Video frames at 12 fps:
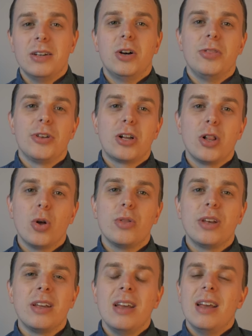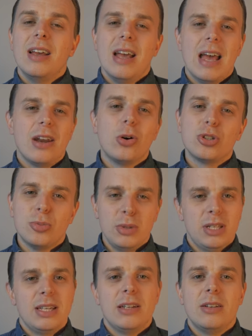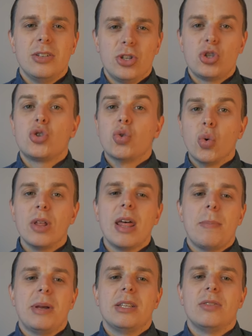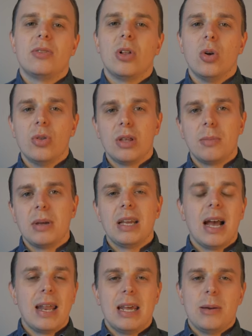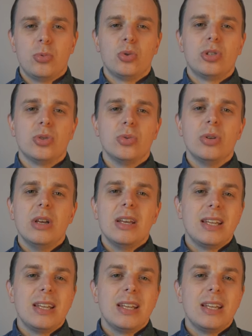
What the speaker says: on the clothing and ultimately destroy that piece of clothing, being unable to